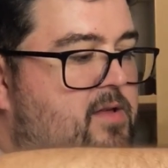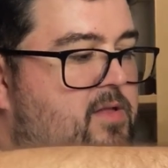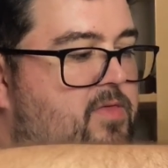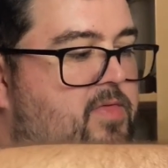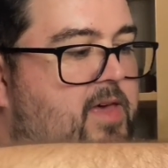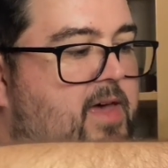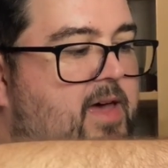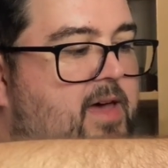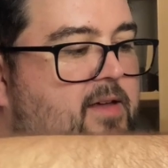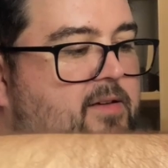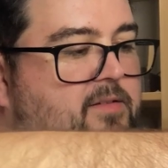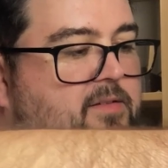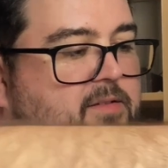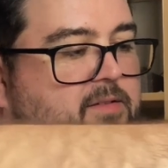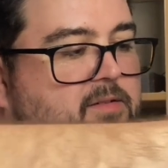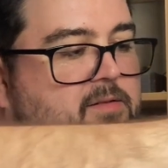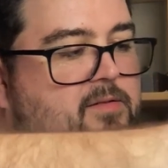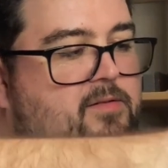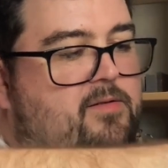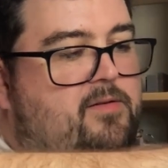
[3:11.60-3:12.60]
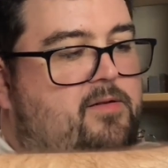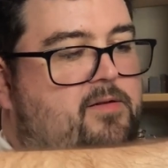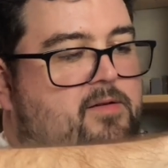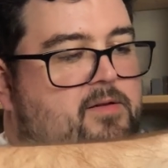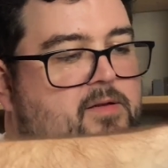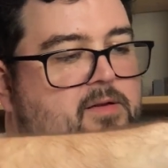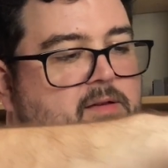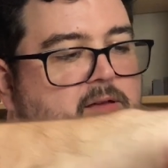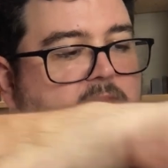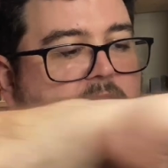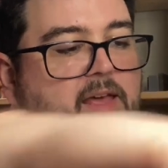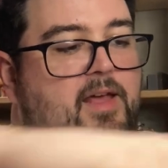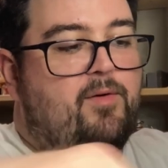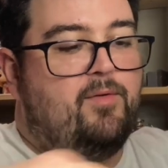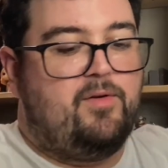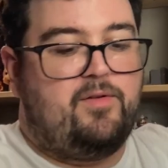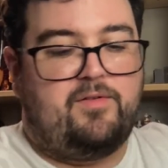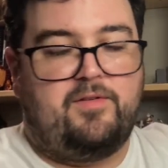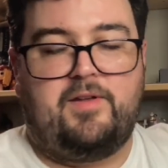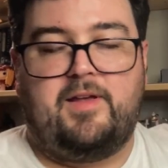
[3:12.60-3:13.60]
that he
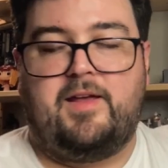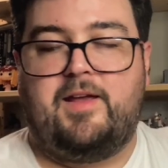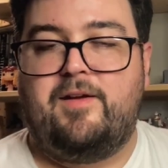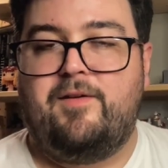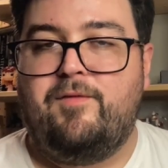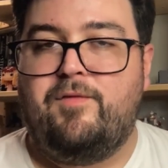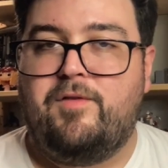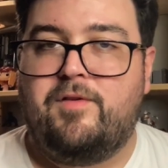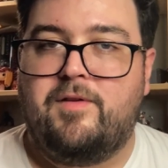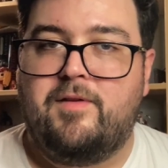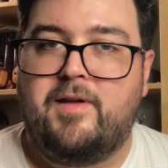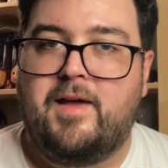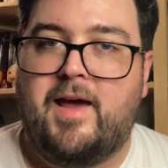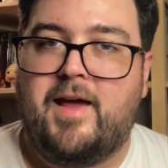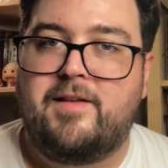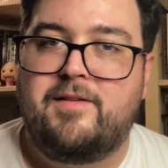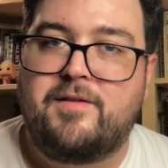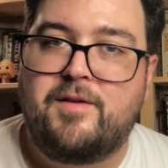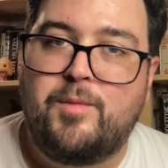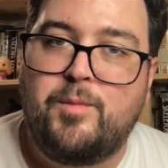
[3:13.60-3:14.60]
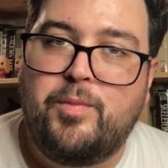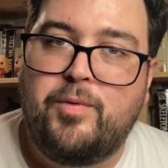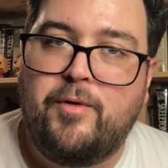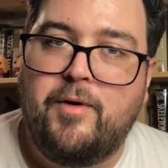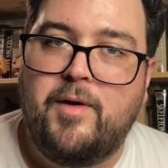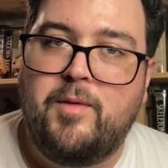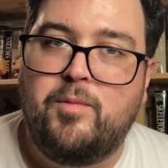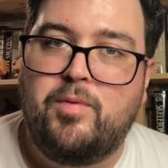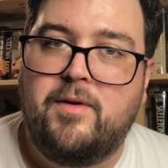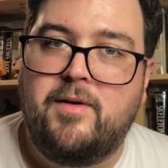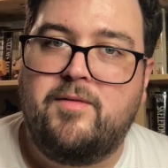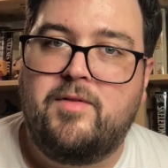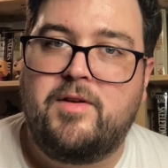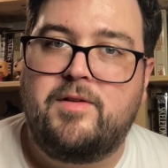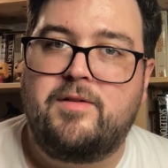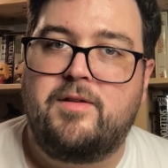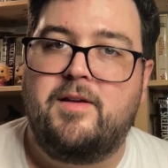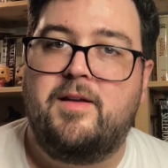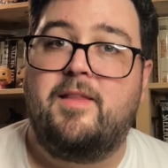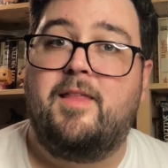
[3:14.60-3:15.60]
received at some point
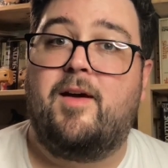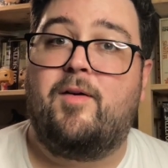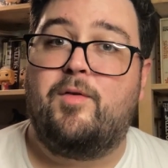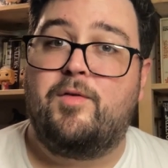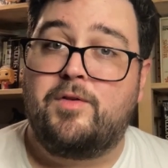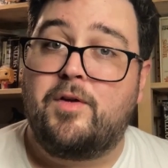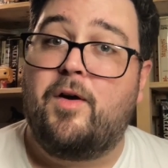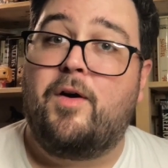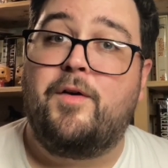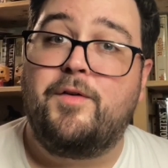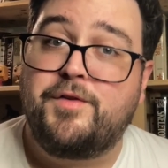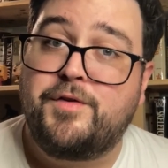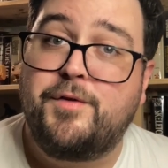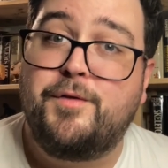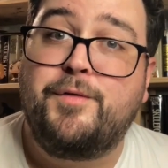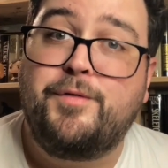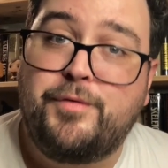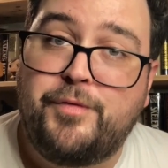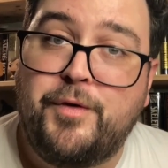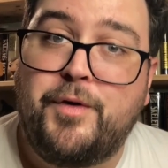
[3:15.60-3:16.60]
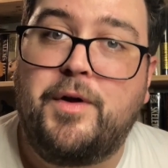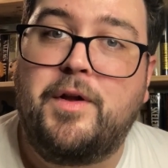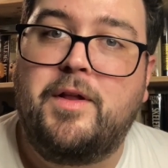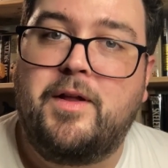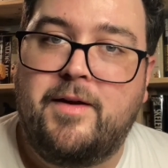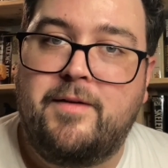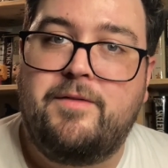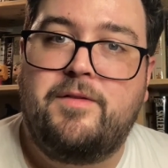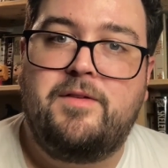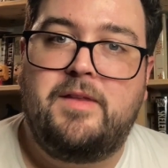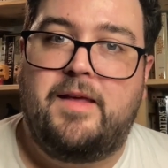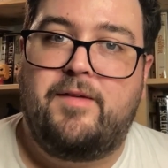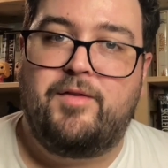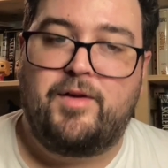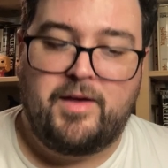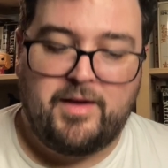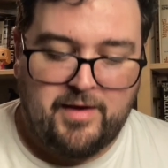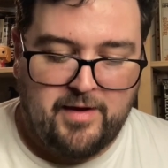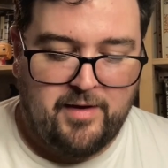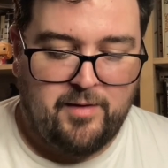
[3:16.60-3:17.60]
previously that was also full of Stephen
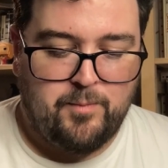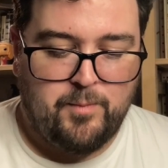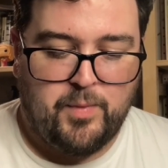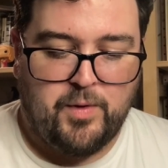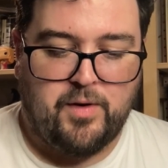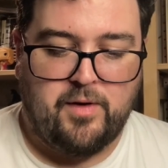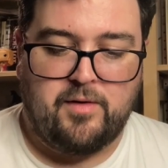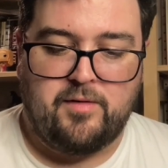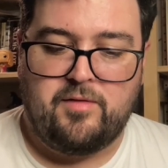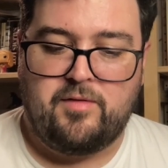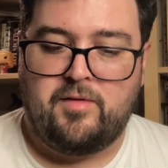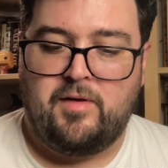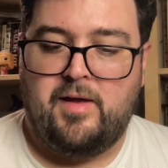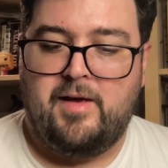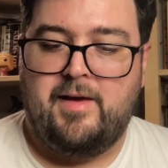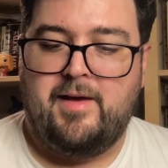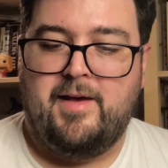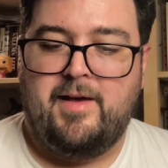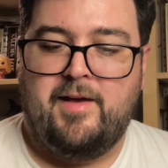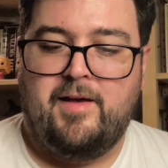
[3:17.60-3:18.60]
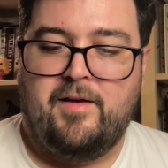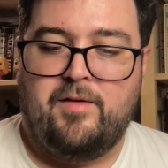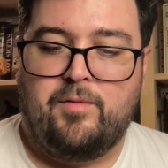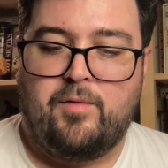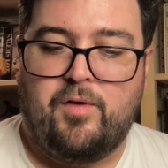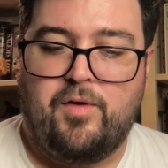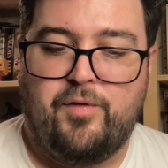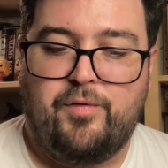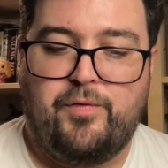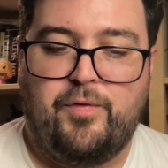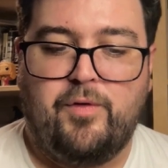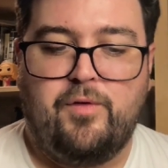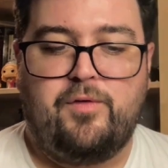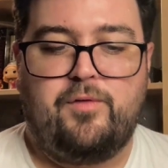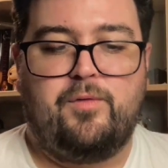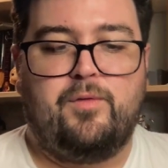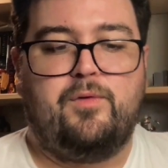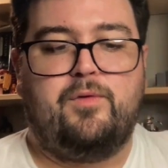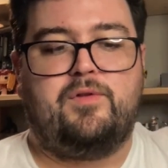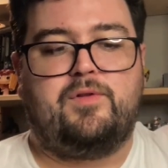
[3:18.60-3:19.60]
King books. One of the first
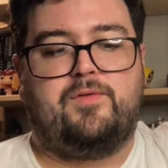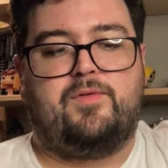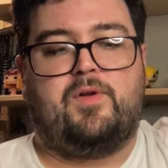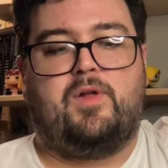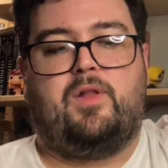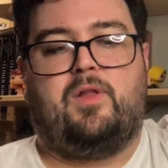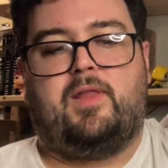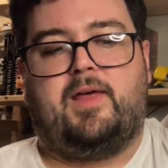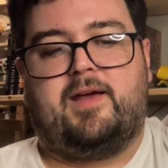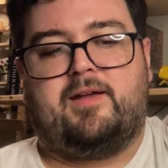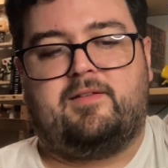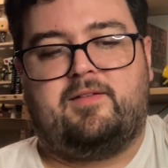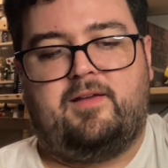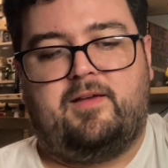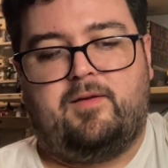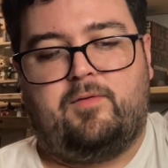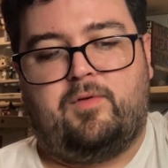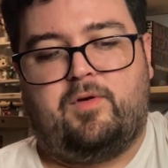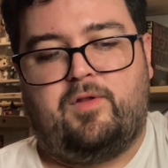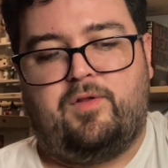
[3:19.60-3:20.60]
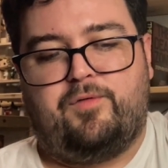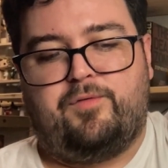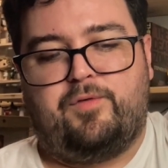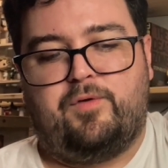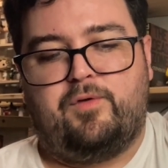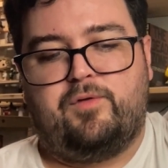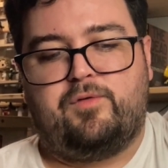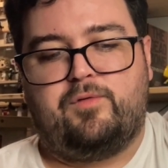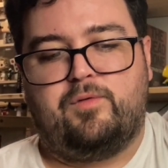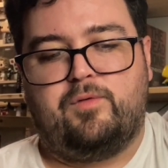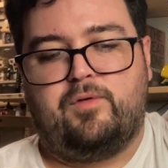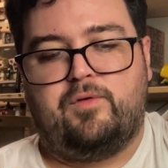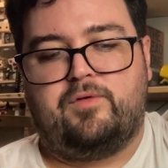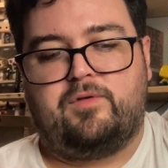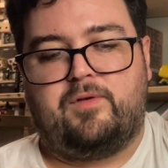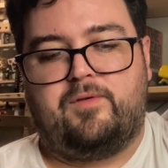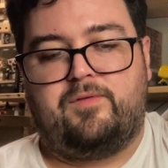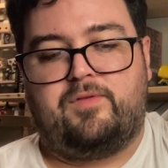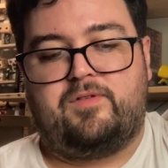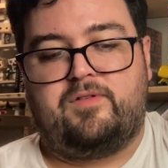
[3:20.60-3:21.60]
rules of collecting, one of the first rules
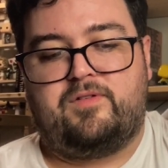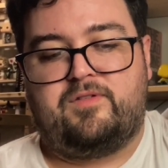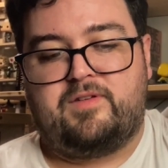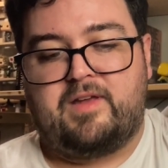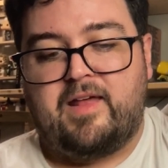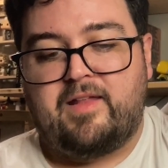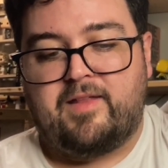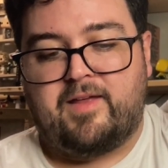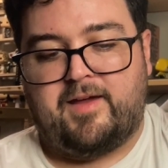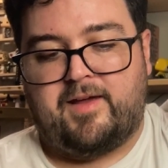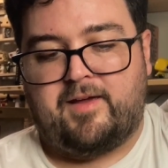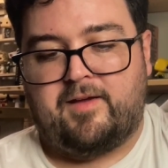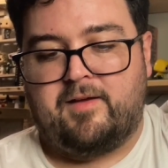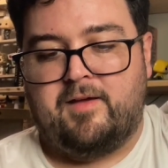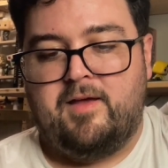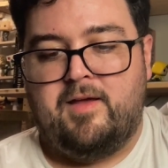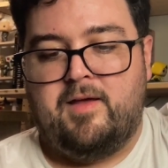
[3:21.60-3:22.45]
of selling